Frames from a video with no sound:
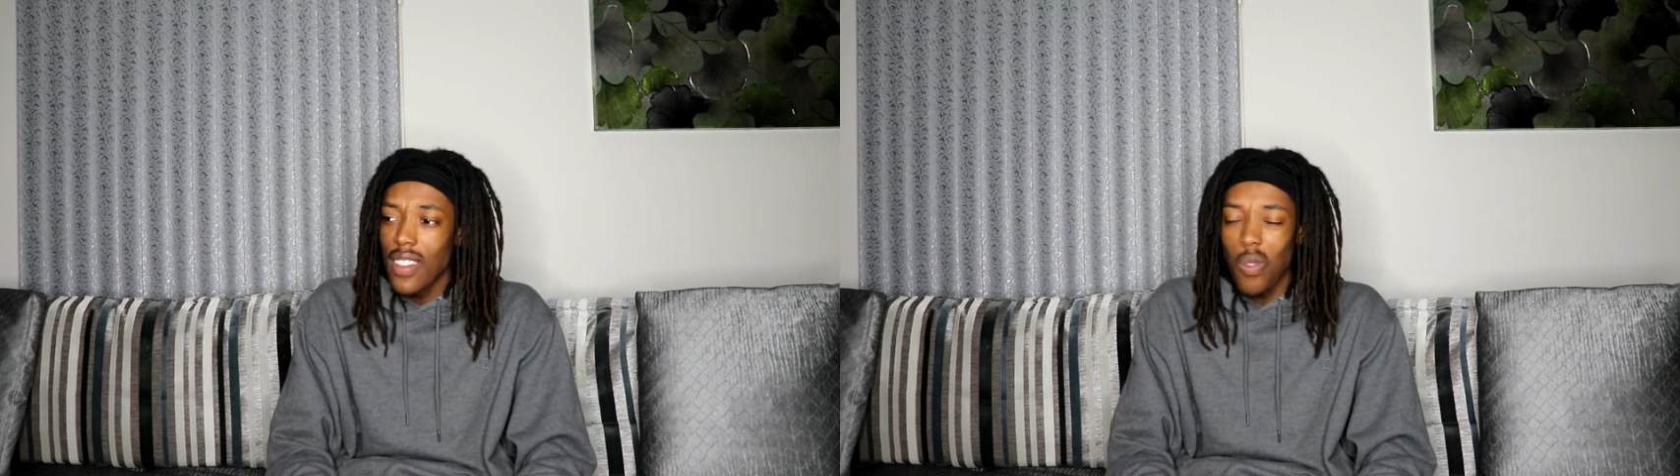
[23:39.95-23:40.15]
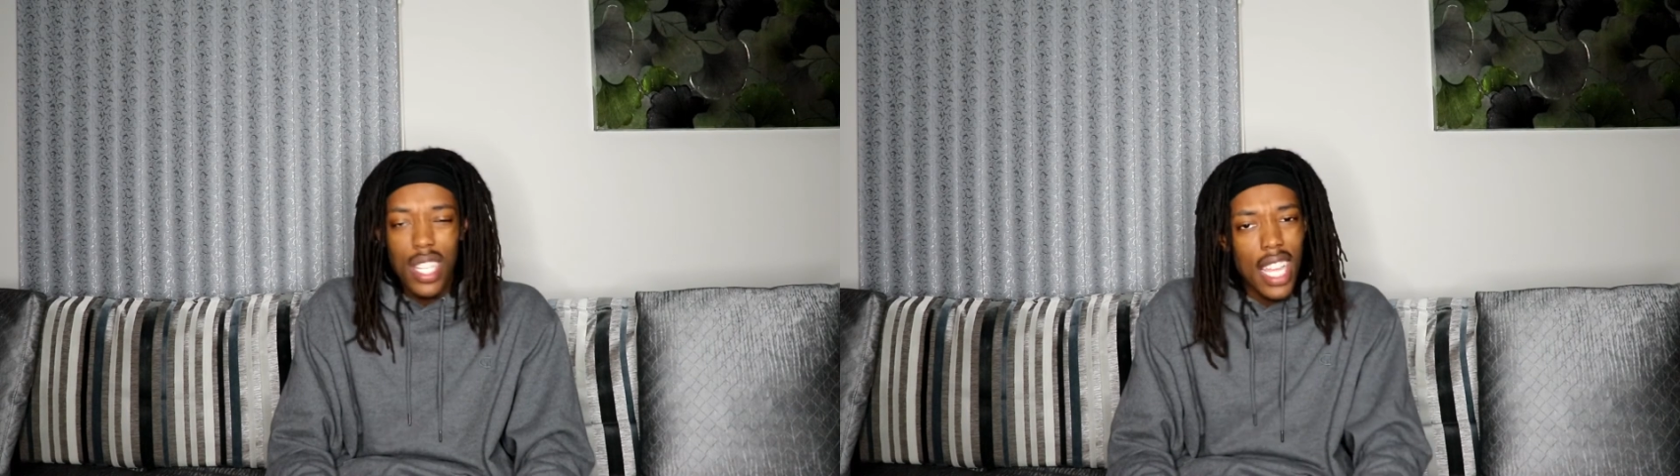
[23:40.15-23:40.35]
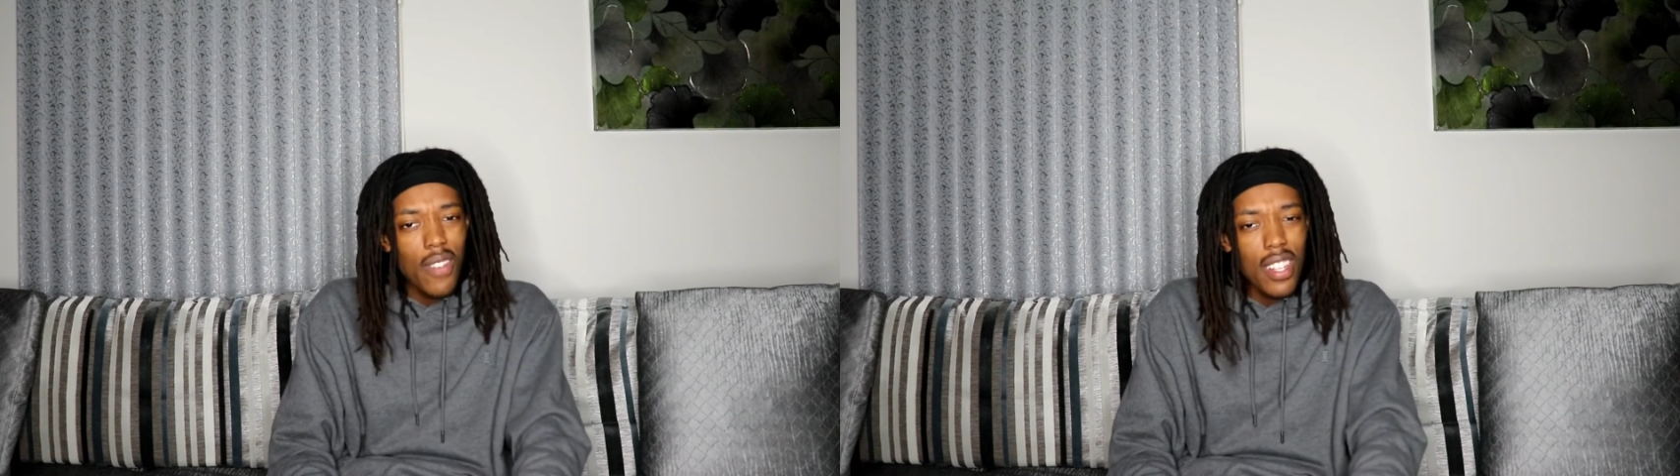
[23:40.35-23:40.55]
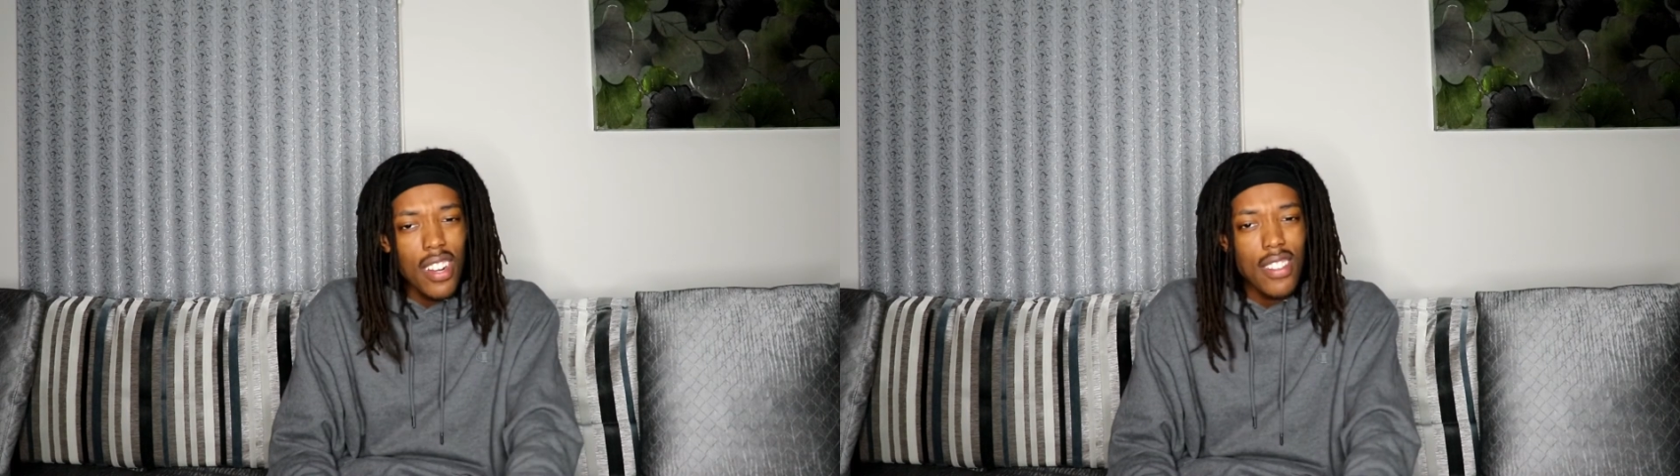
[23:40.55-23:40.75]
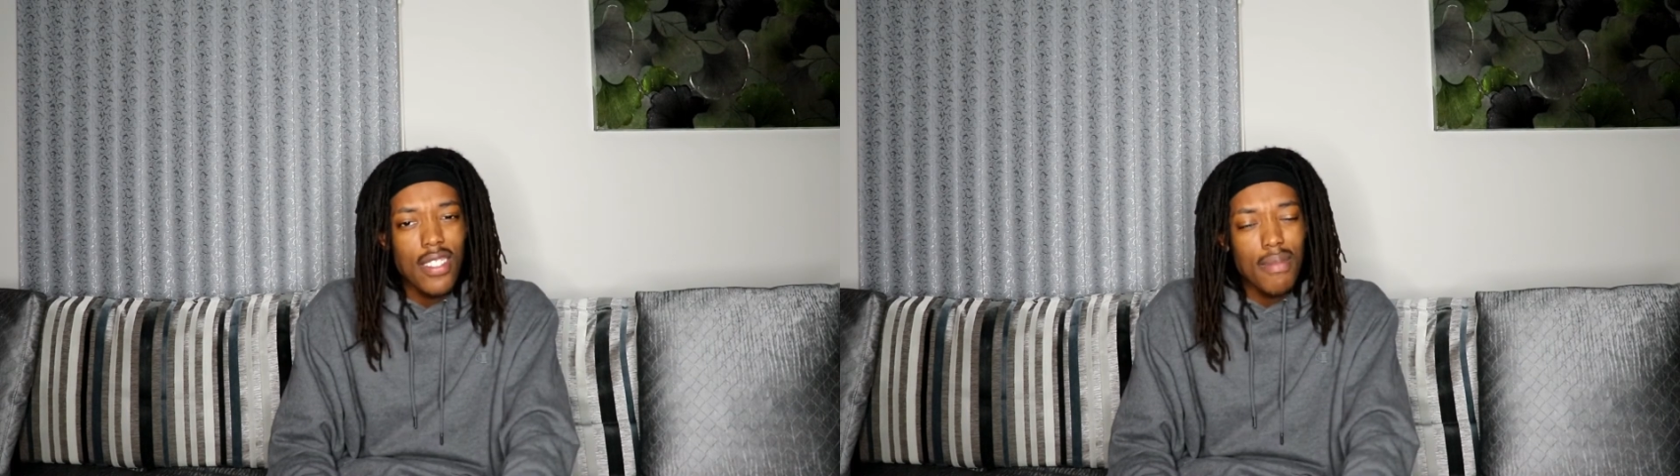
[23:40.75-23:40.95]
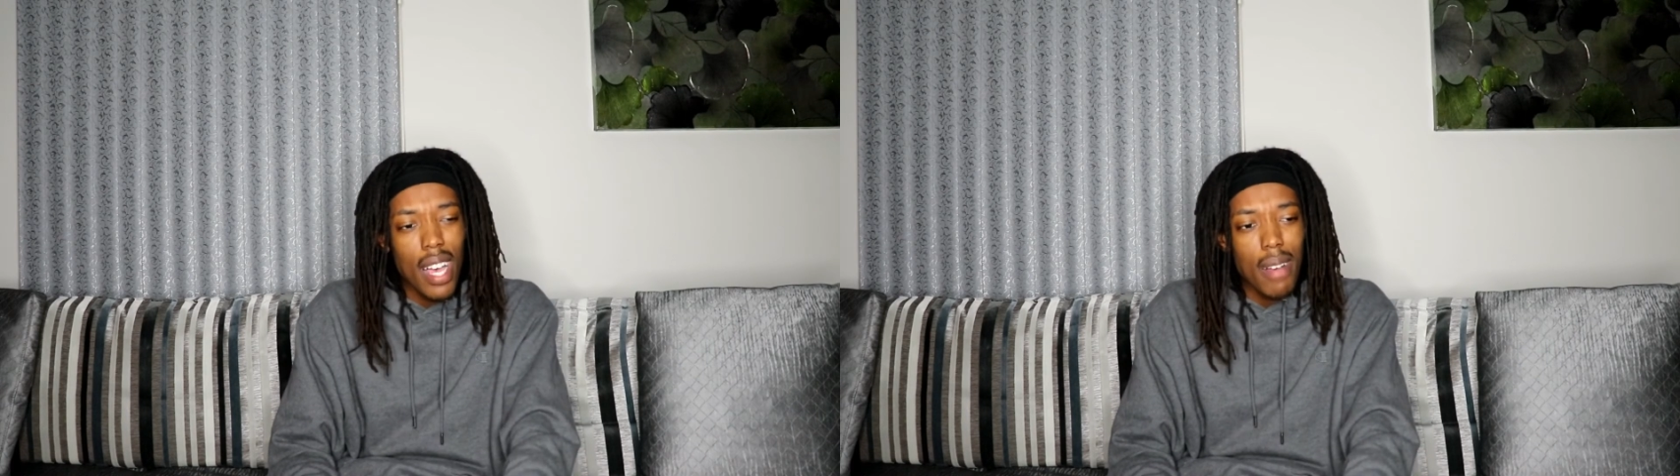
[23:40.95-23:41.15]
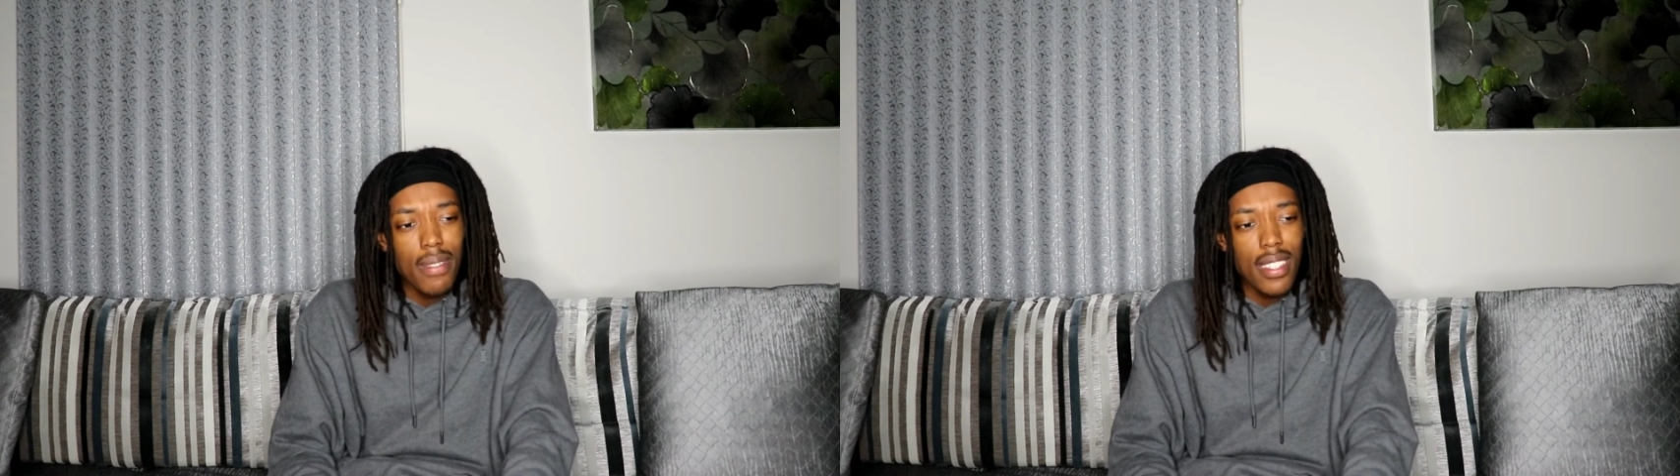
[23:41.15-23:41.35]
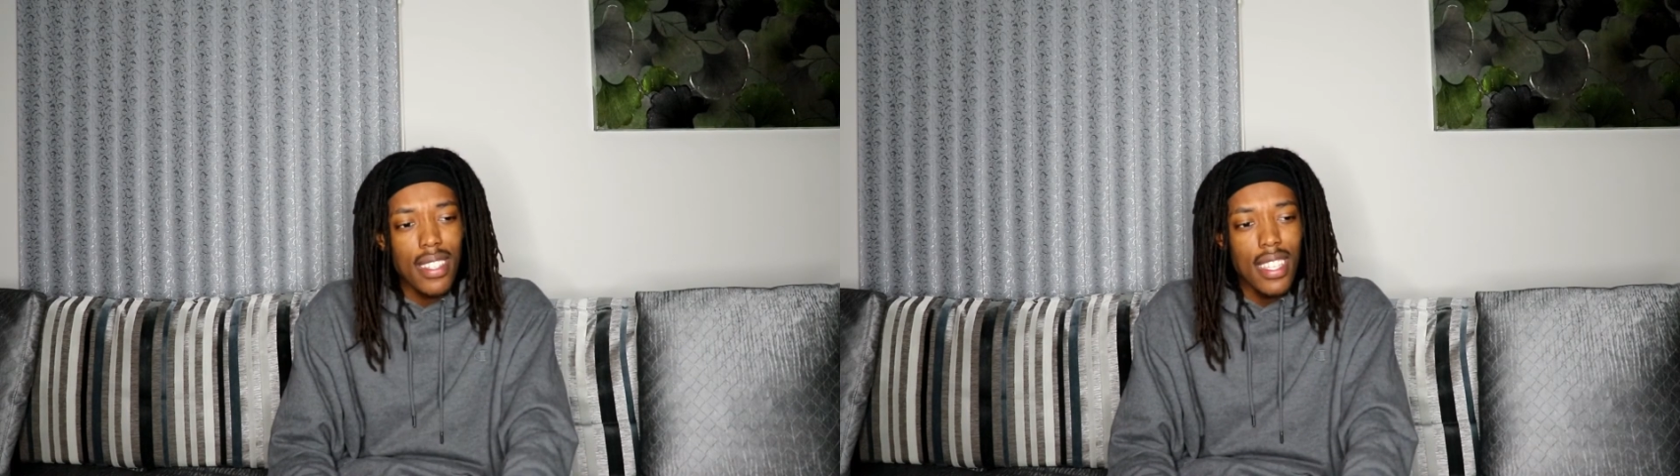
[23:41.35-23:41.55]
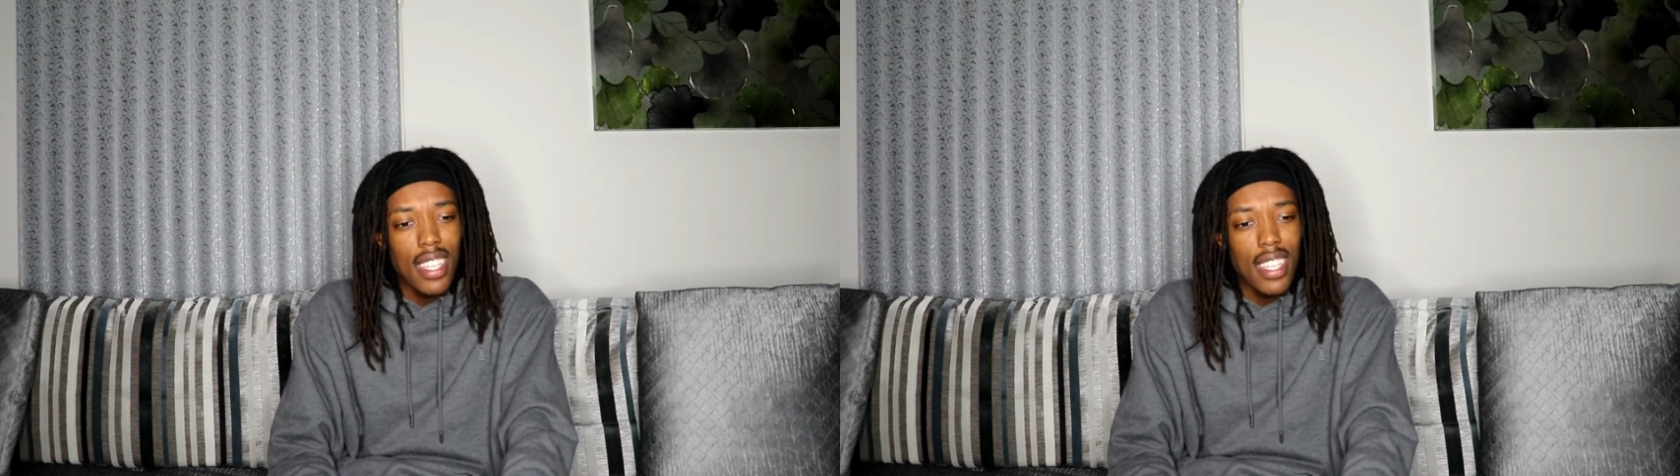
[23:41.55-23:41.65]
Was that when Naruto's mom was...